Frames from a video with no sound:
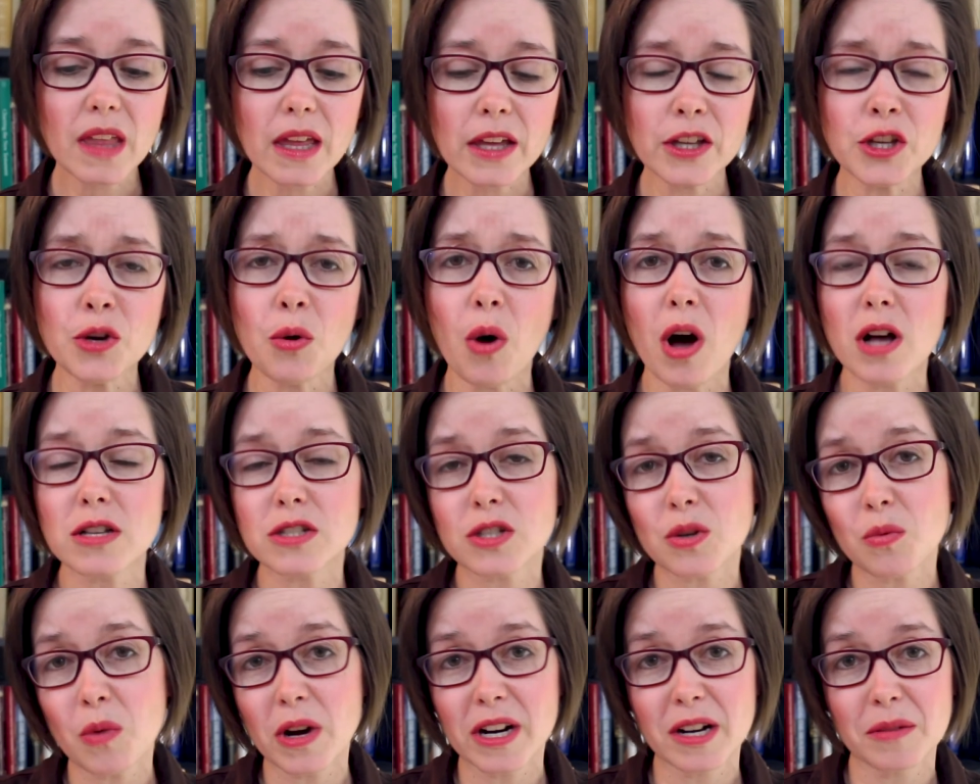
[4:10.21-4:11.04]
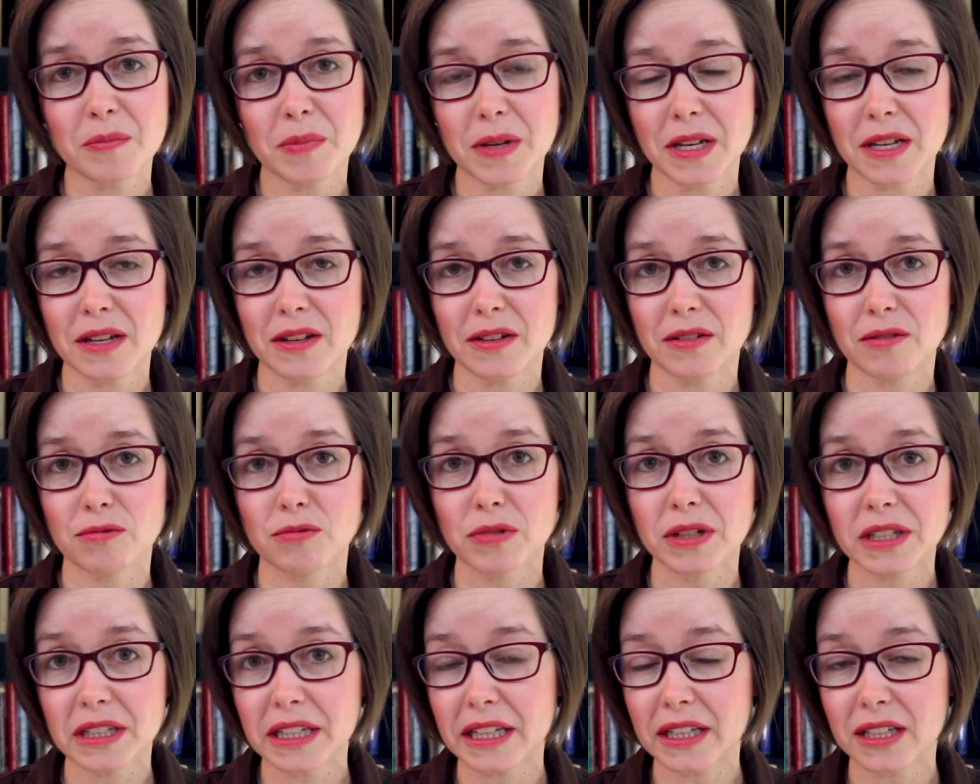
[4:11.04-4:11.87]
You also want to be
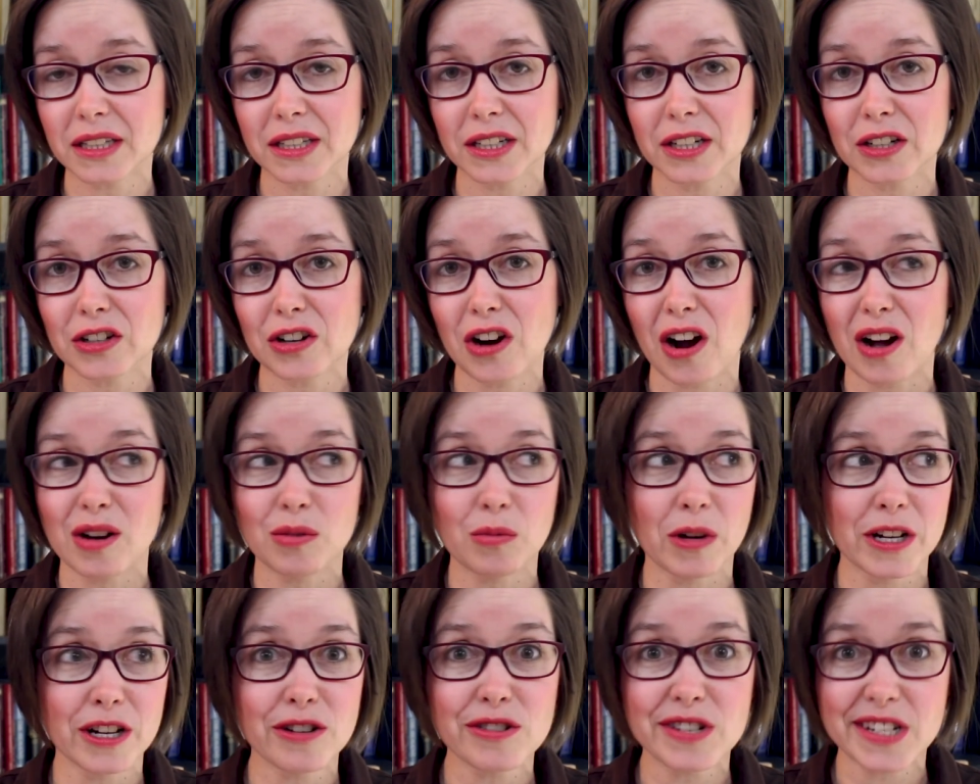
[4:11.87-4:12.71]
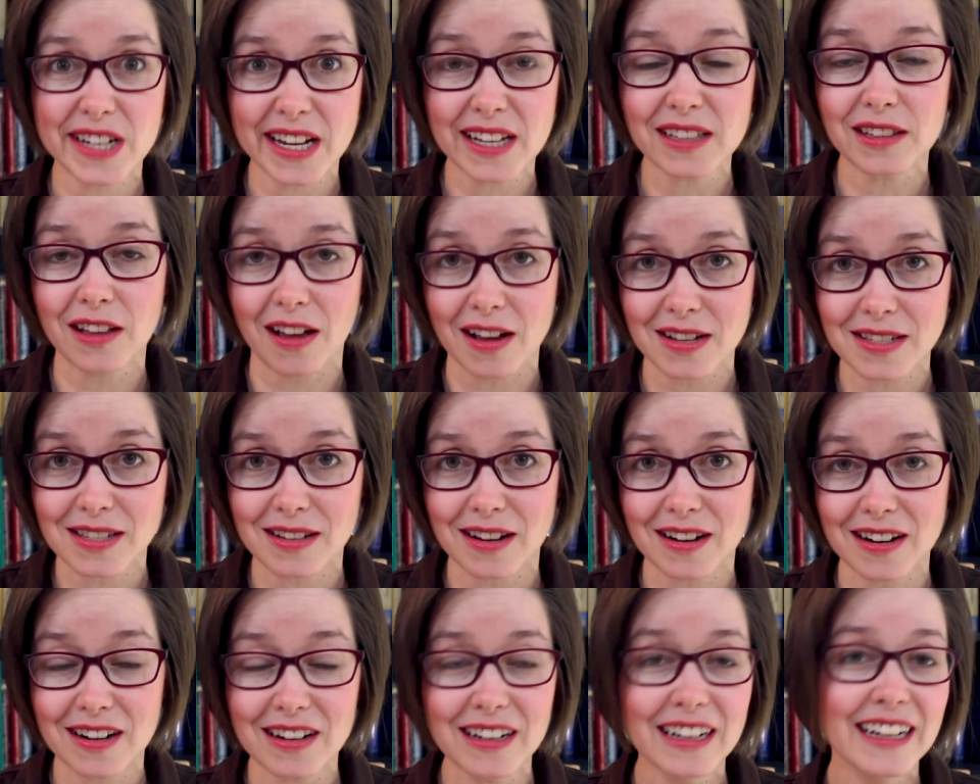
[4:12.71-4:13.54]
really clear on what your state laws
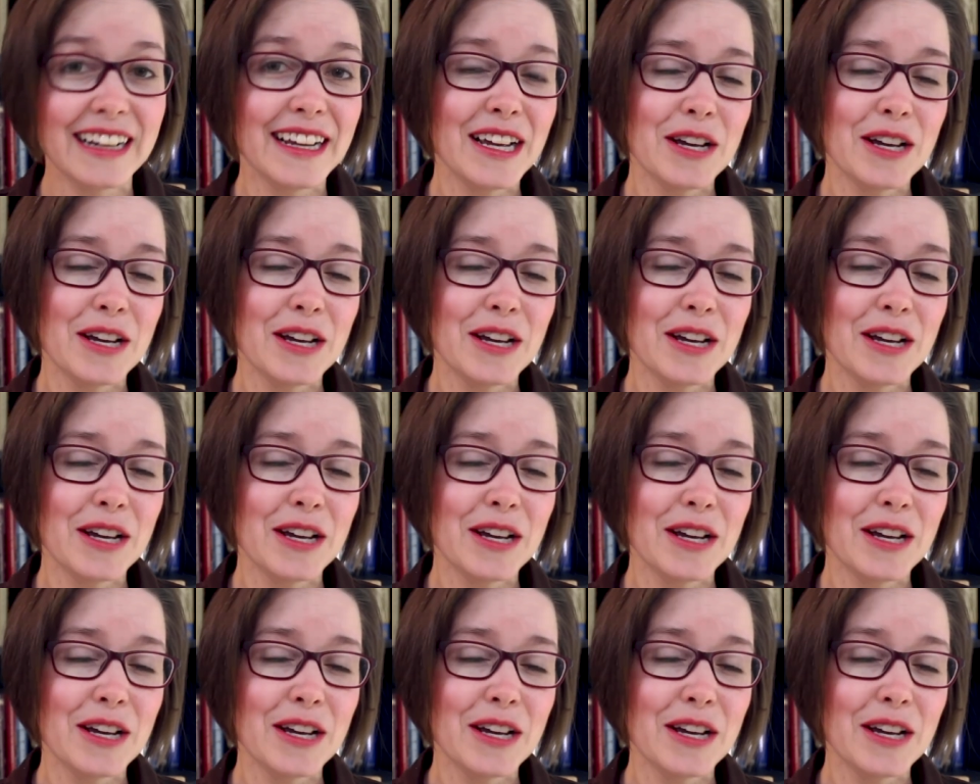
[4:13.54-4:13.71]
are,